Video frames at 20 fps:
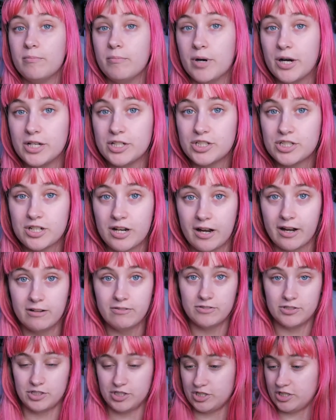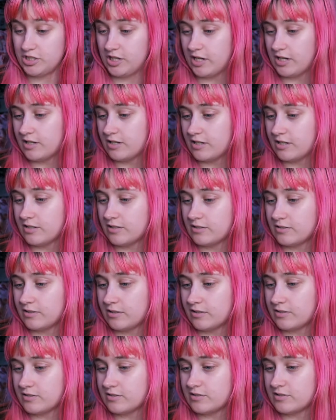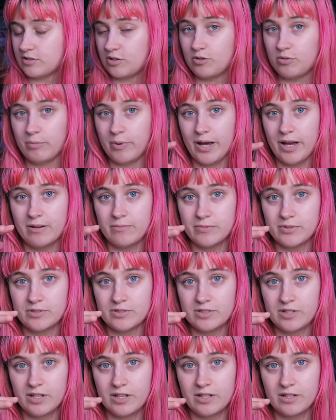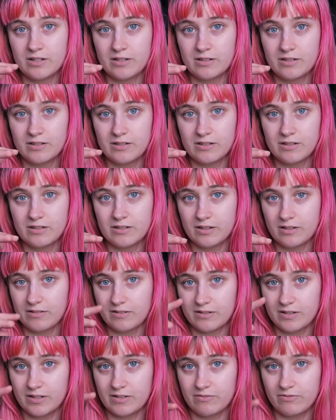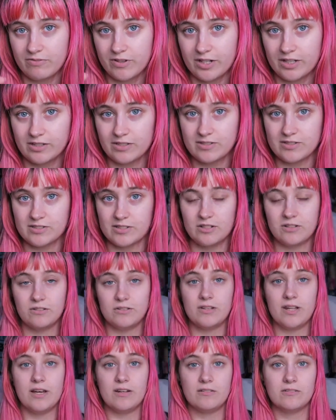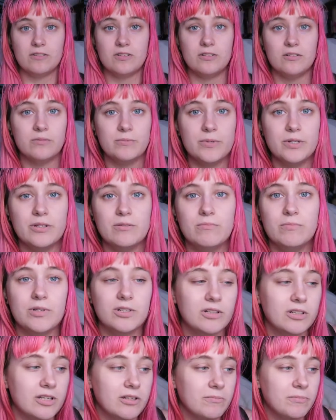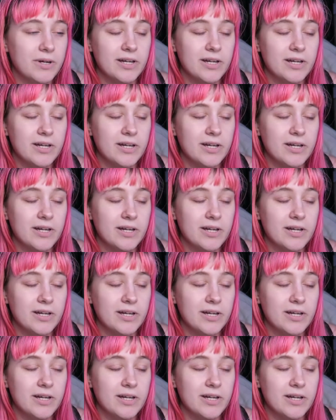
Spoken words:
much. I was shaking like so bad most day. I think it finally settled down a little bit, but like